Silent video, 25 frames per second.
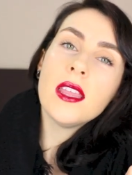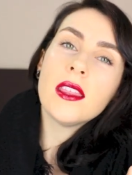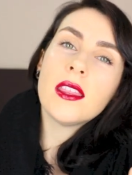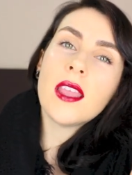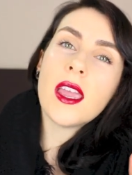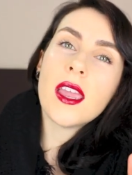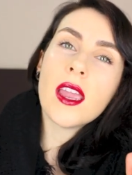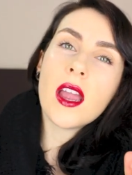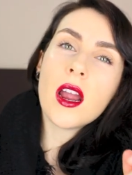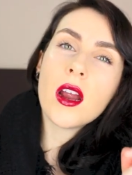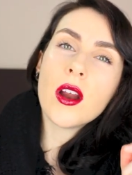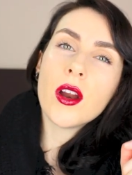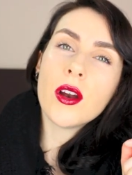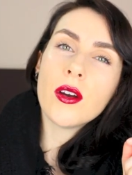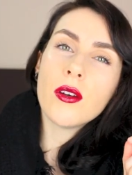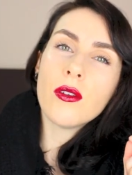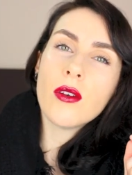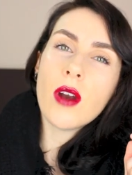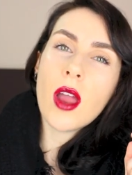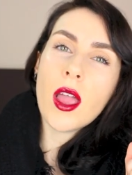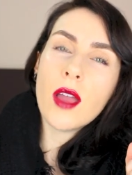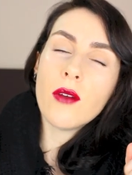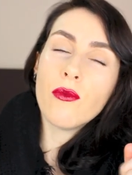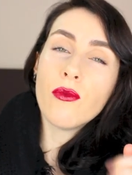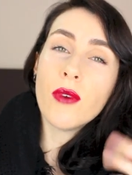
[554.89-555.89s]
They
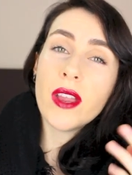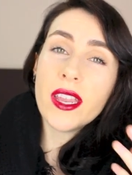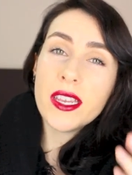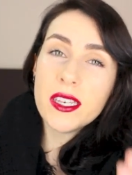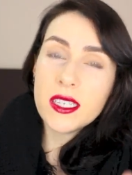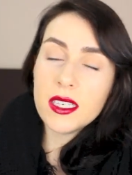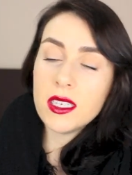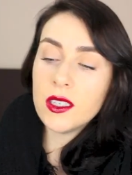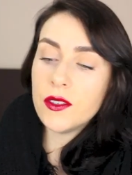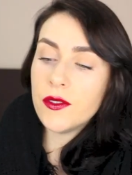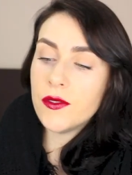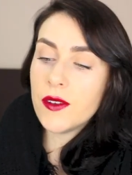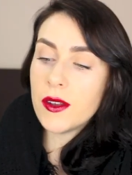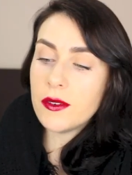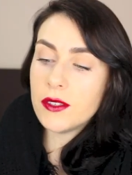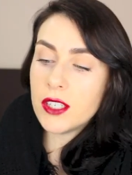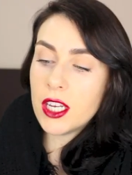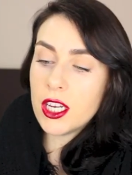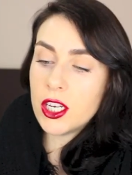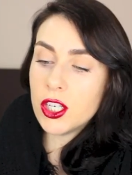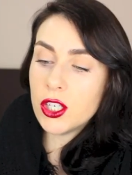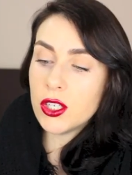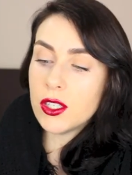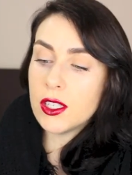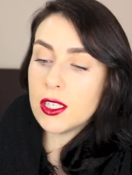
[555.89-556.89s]
are radiant
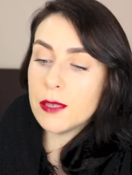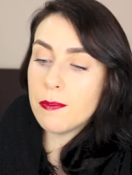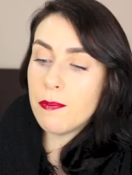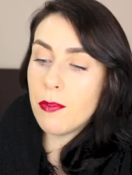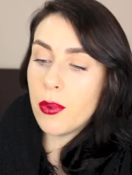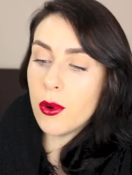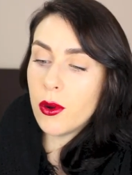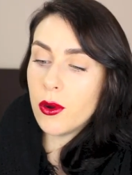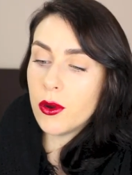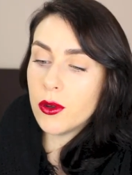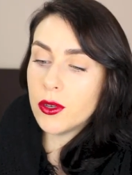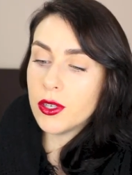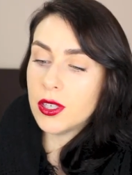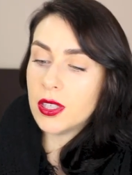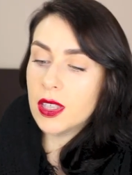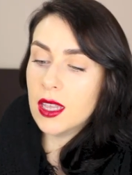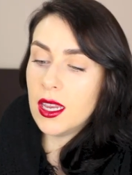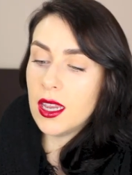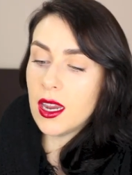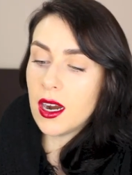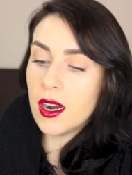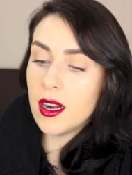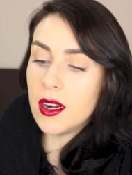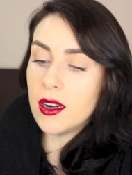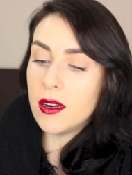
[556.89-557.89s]
foundations, but
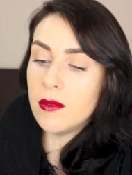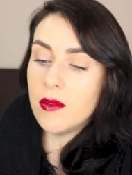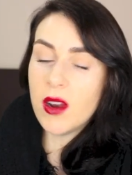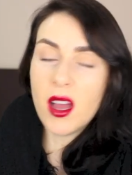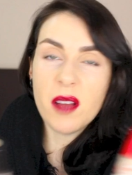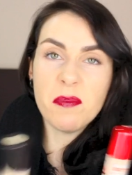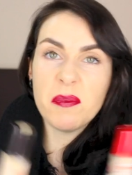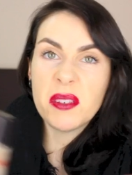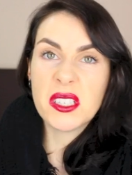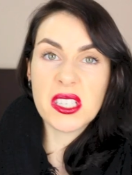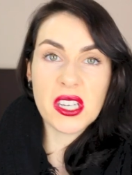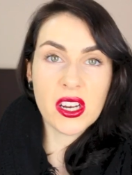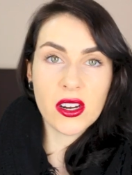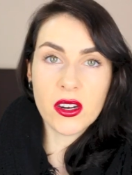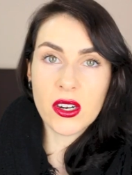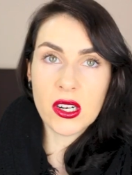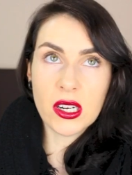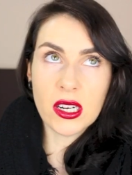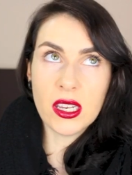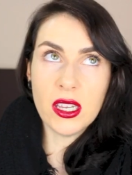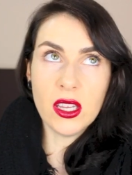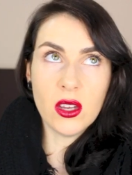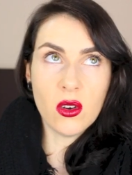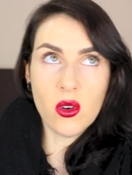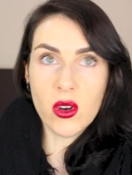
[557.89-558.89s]
they are not
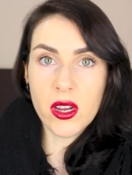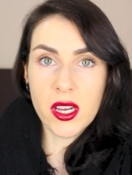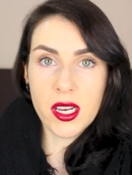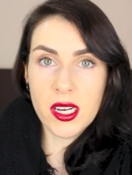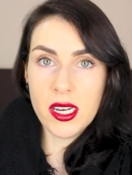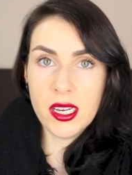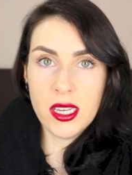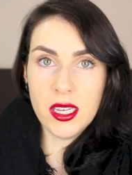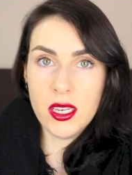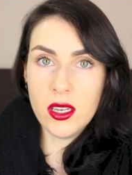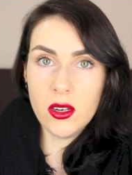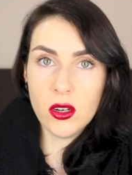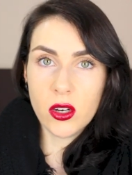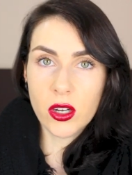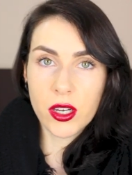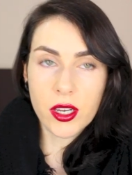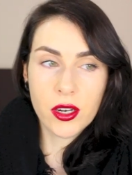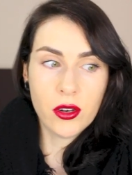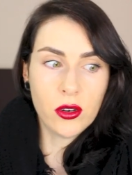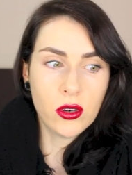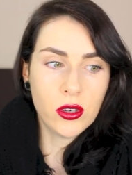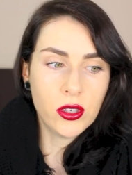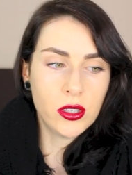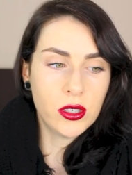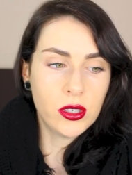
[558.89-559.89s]
particularly oily
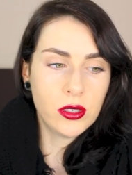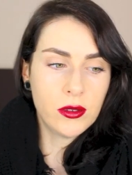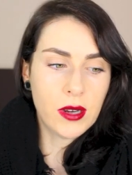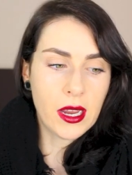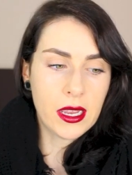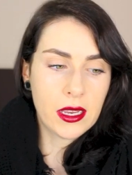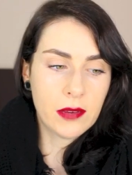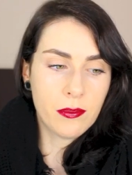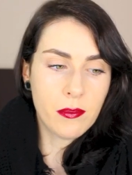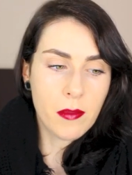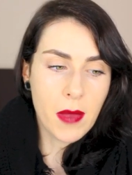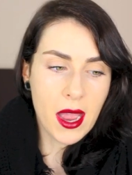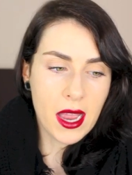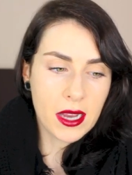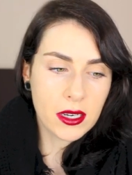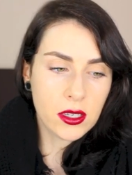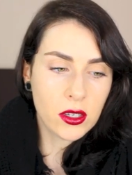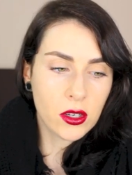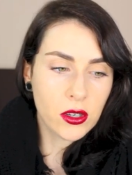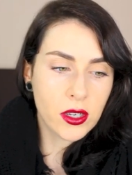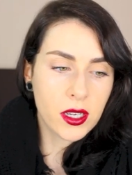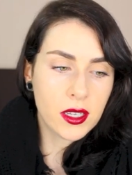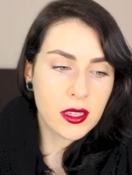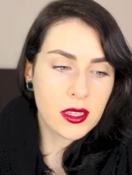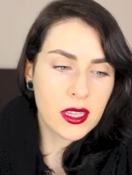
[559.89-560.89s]
looking or like matte
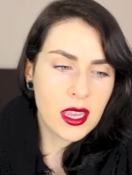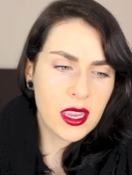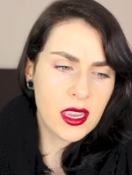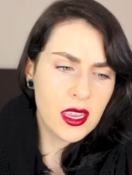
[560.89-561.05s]
looking.